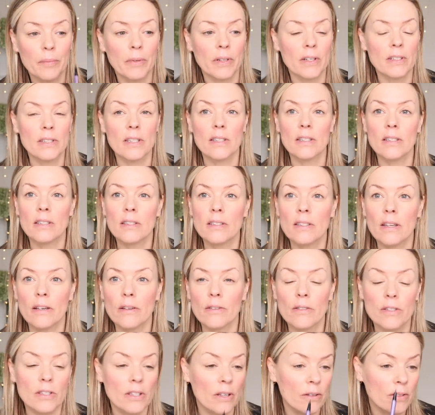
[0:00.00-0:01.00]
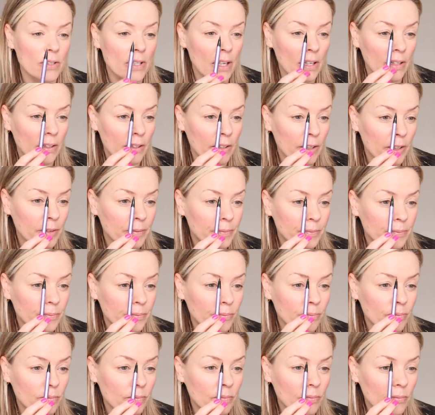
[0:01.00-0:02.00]
it because it's so, so delicate.
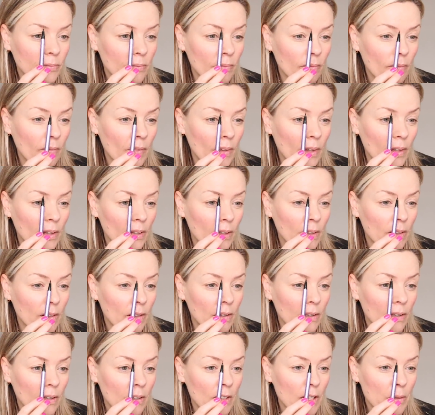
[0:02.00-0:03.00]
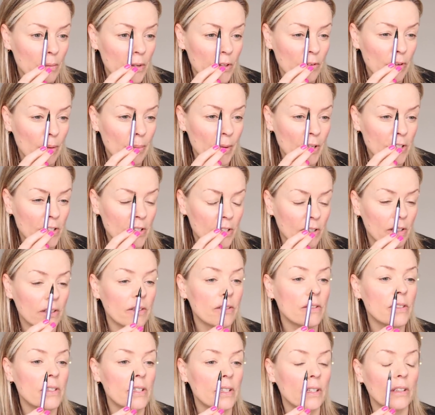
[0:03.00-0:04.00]
I don't know whether I'm actually
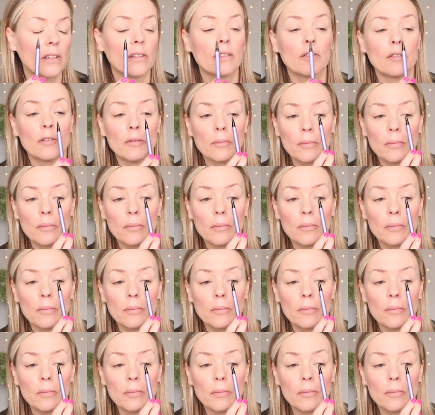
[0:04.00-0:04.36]
losing